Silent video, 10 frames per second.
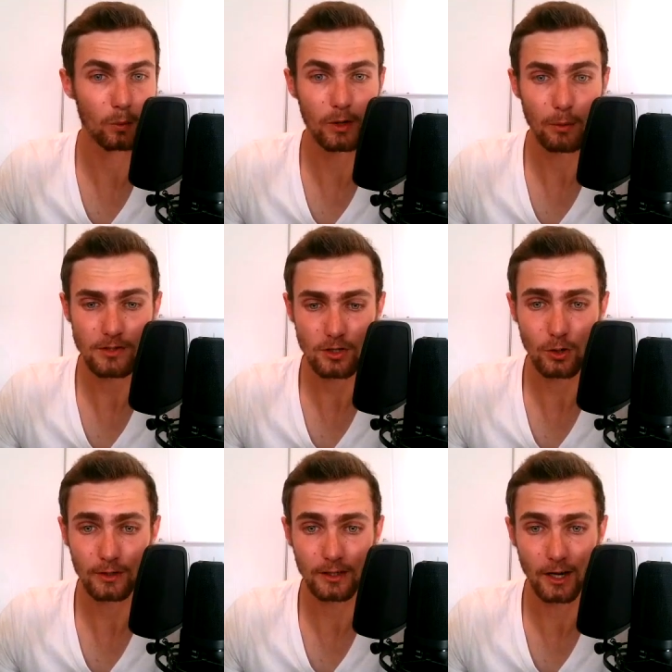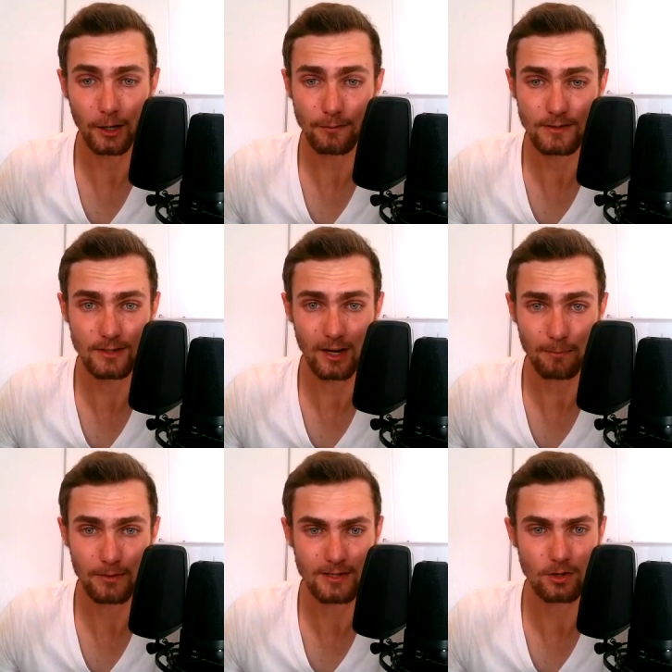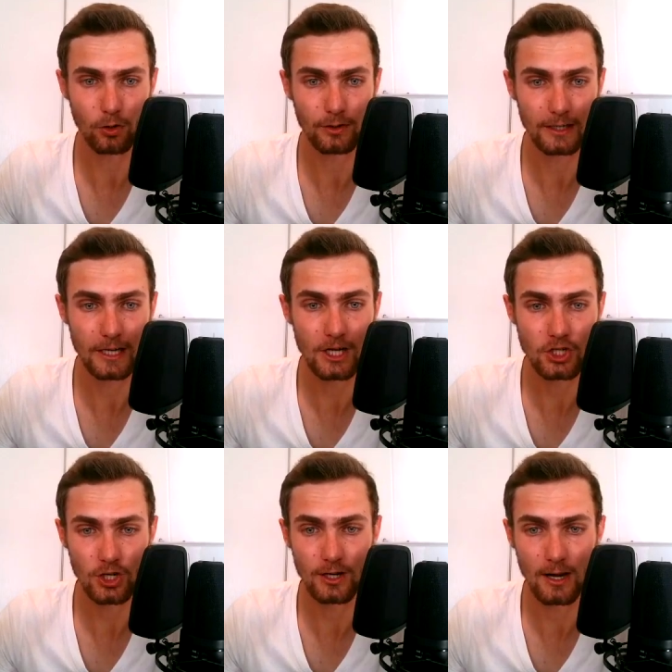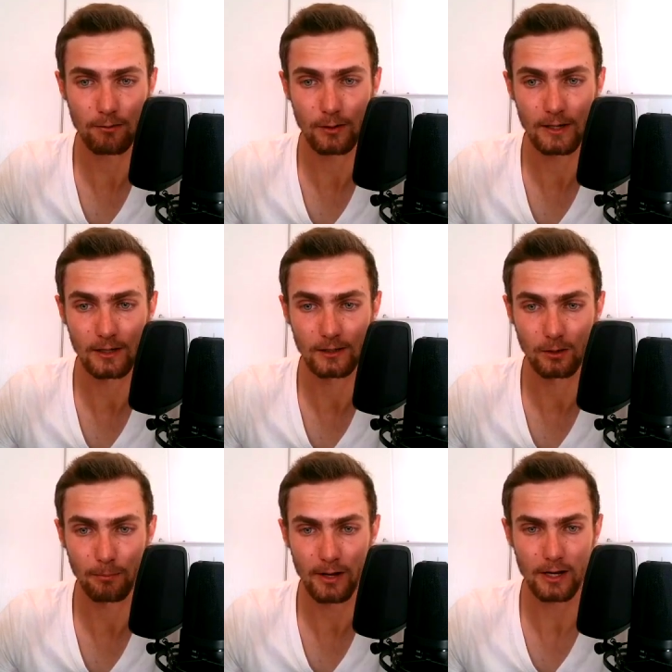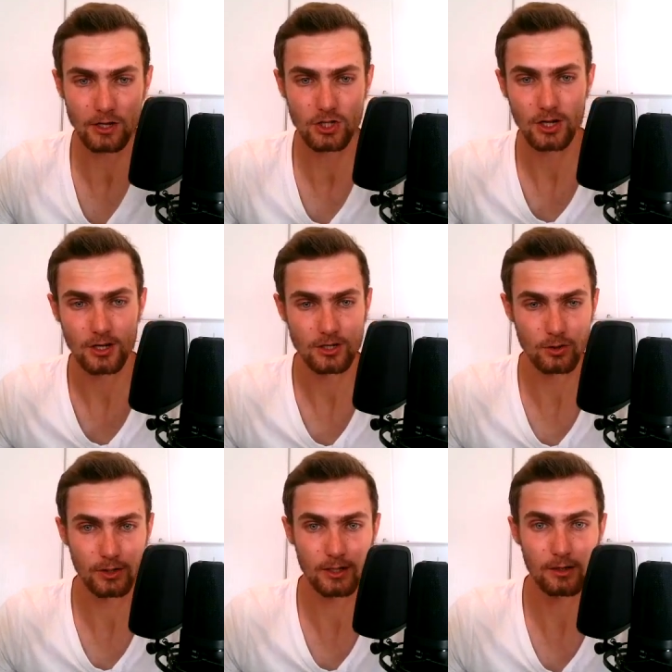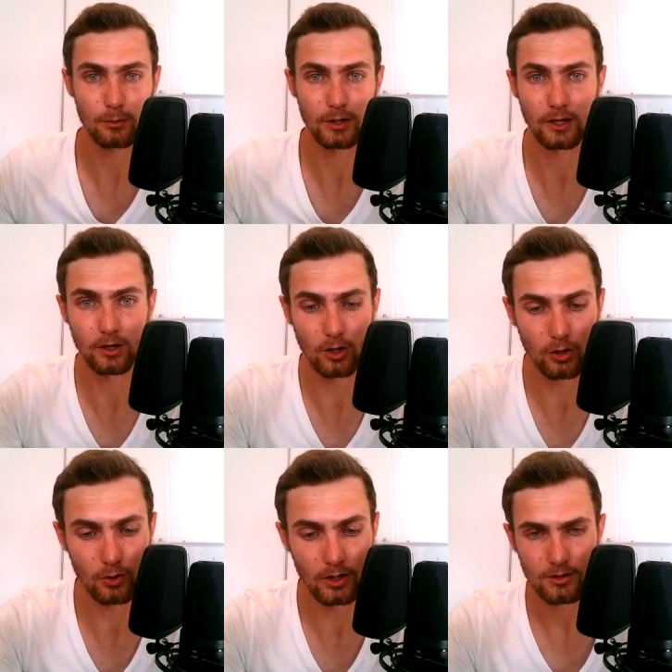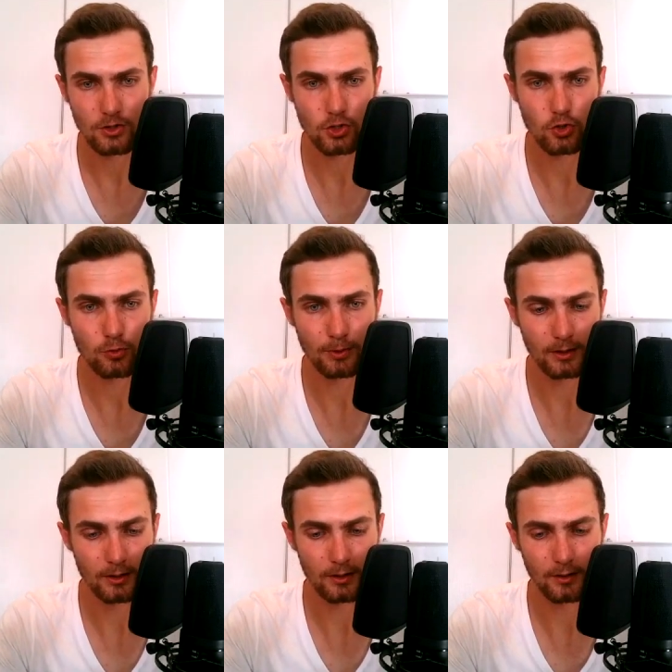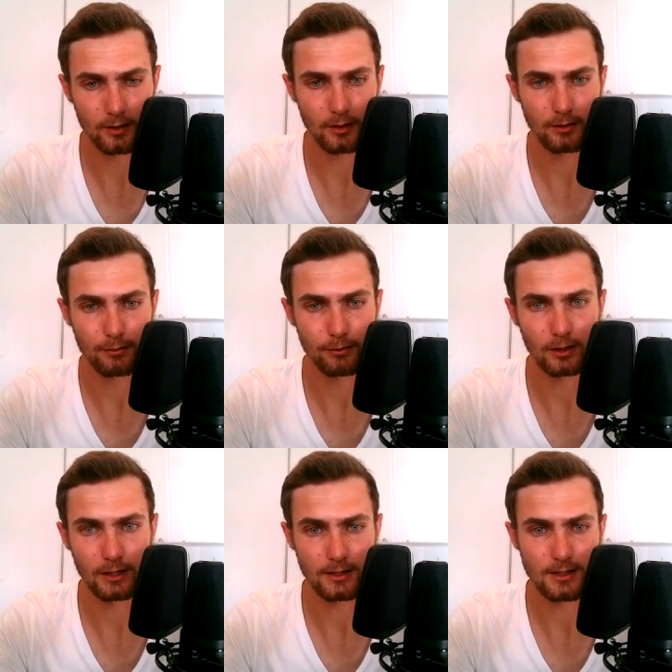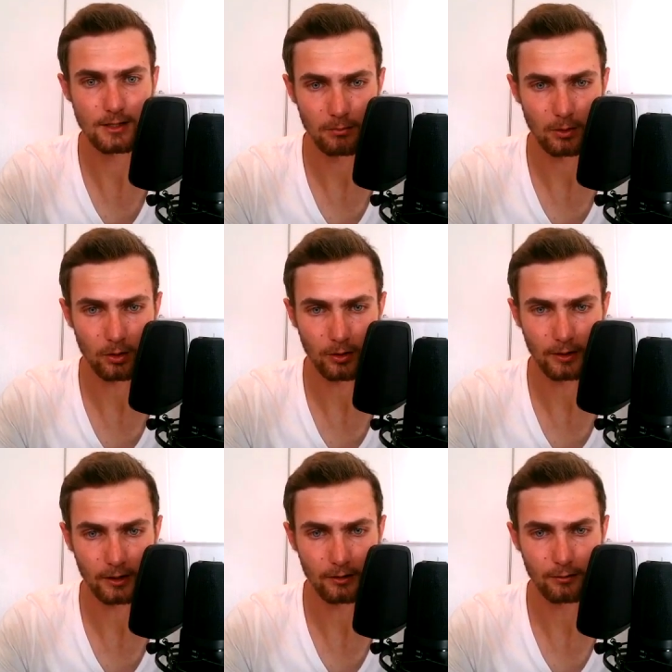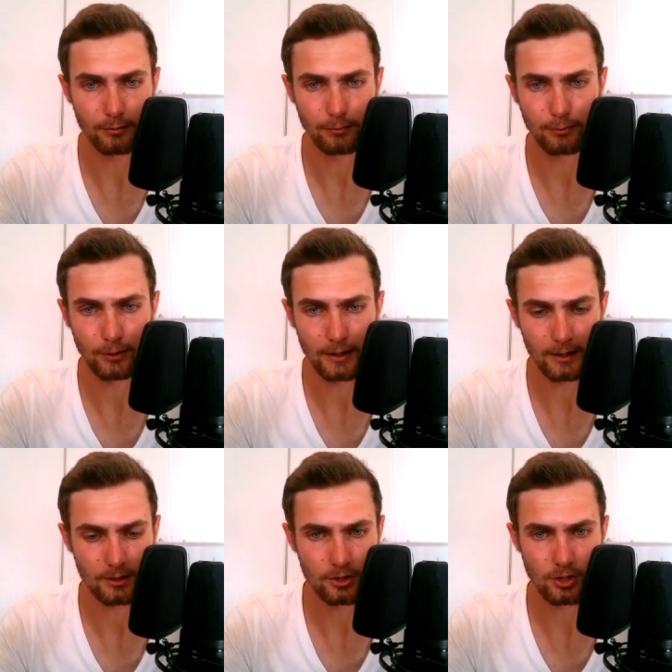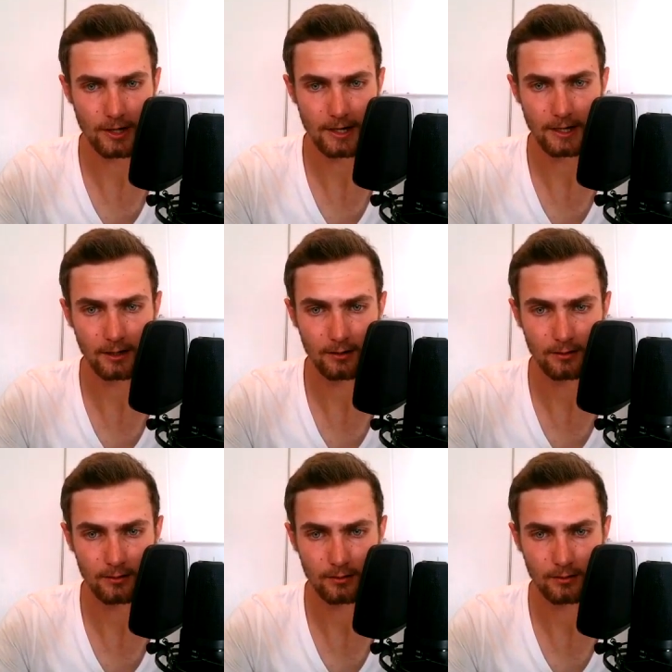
And we want to go and kind of type this on each and every little page. So here we can go super affiliate marketing free training,